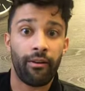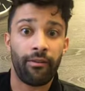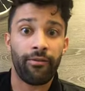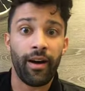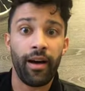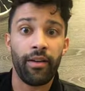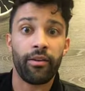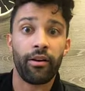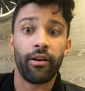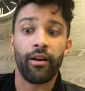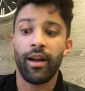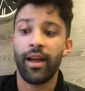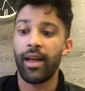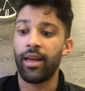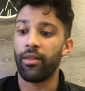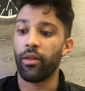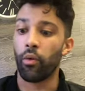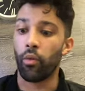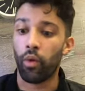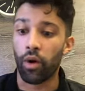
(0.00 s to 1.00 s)
our father
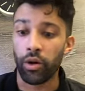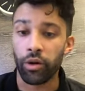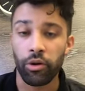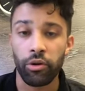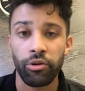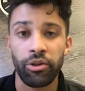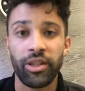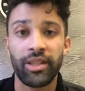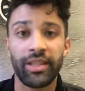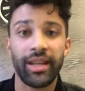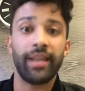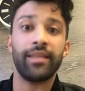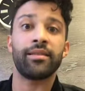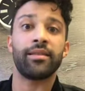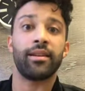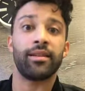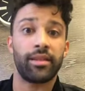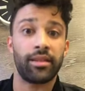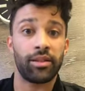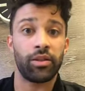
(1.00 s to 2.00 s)
the one who sends
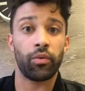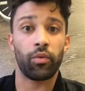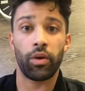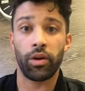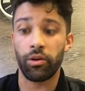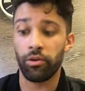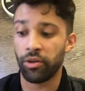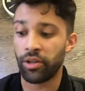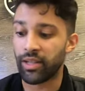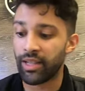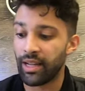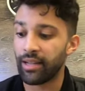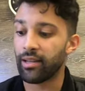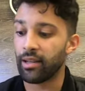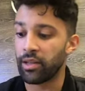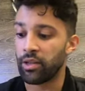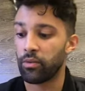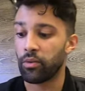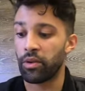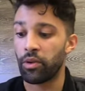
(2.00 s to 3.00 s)
us is the one who sent
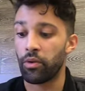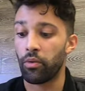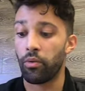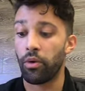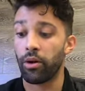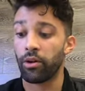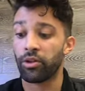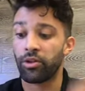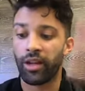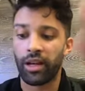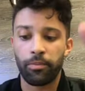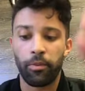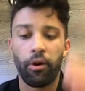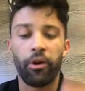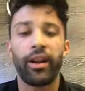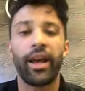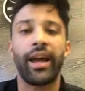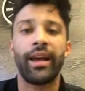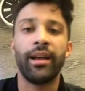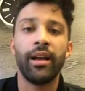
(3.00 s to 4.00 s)
us with the work so that's
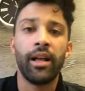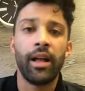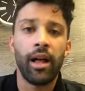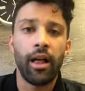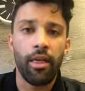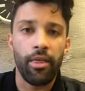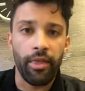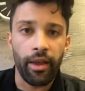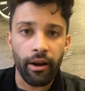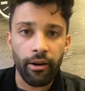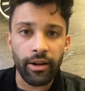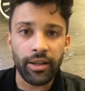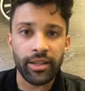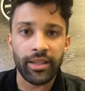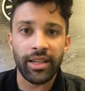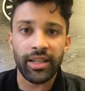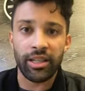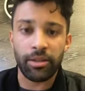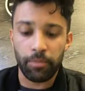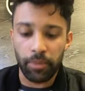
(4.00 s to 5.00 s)
part a there
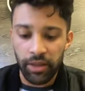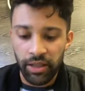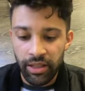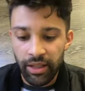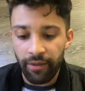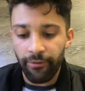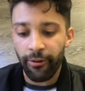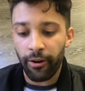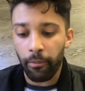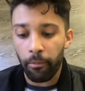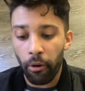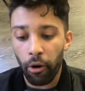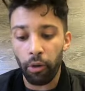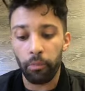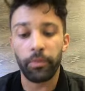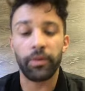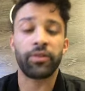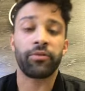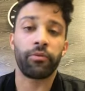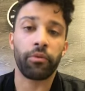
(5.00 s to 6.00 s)
is a specific
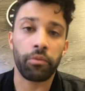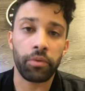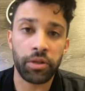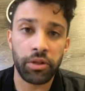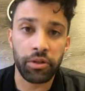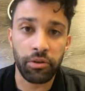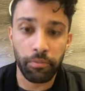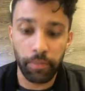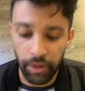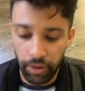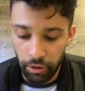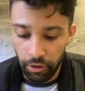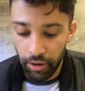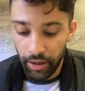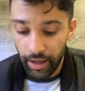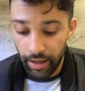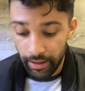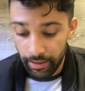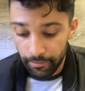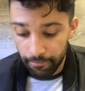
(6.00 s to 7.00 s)
purpose for which you've been
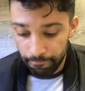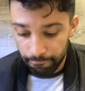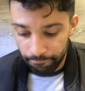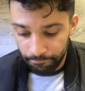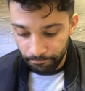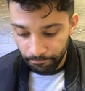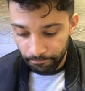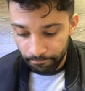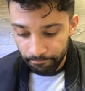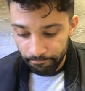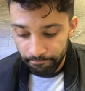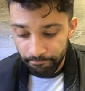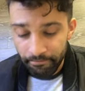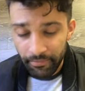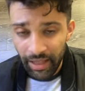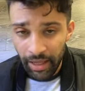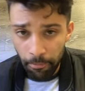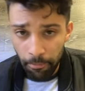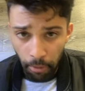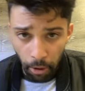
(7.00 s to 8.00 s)
created
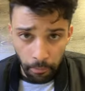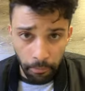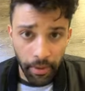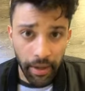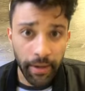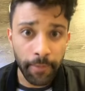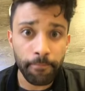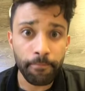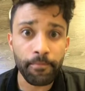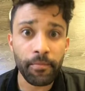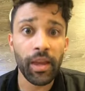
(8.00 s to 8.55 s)
part b